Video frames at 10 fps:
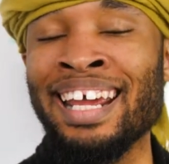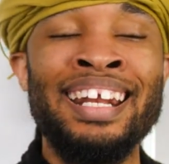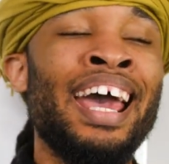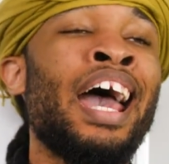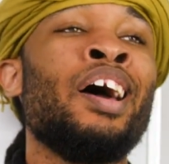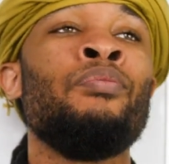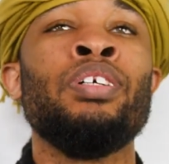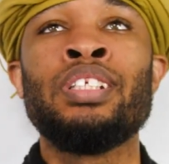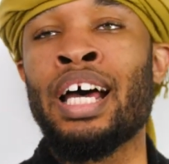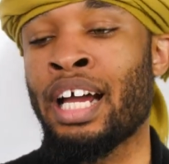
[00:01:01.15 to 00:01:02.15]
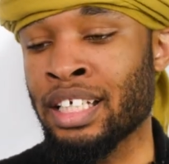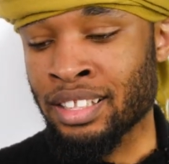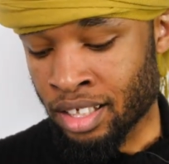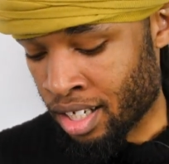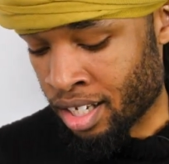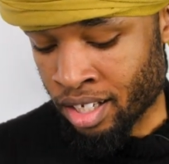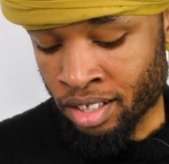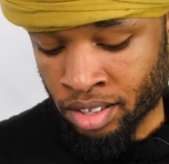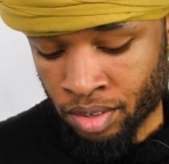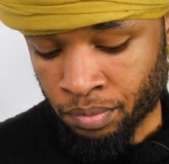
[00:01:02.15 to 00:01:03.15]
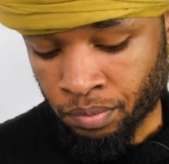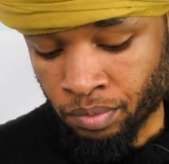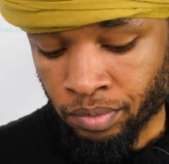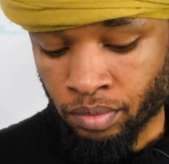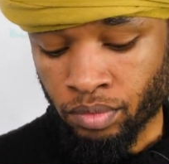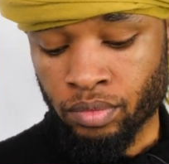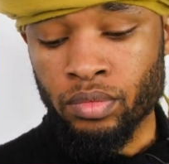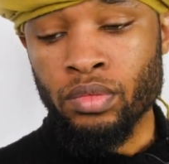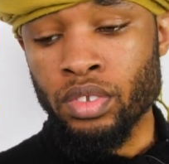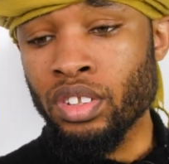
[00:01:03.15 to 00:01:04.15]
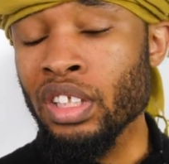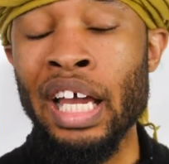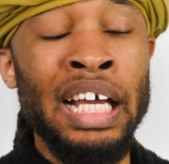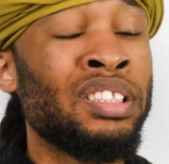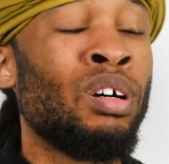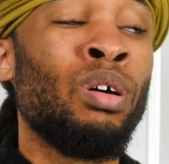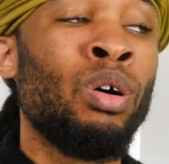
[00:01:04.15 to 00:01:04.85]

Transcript: and advertising is as a